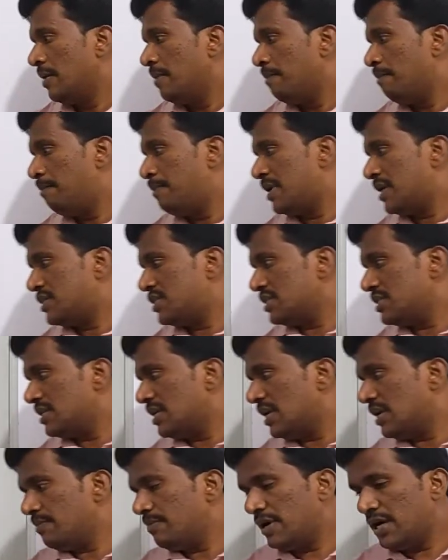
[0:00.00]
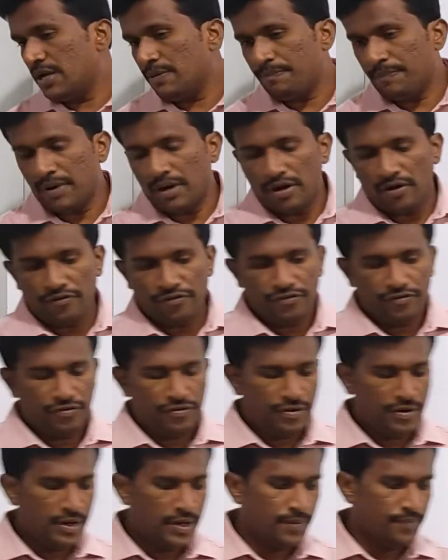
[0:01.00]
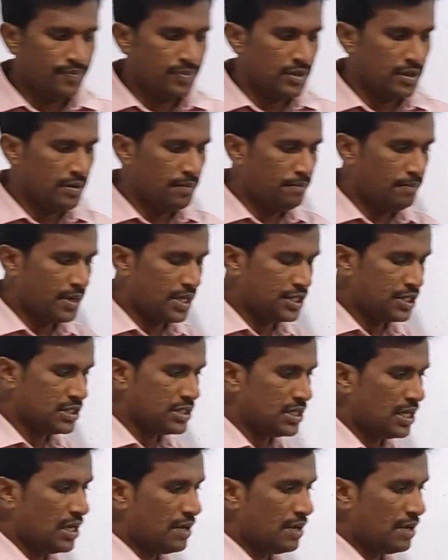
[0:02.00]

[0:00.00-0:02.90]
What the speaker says: brushes are made up of metal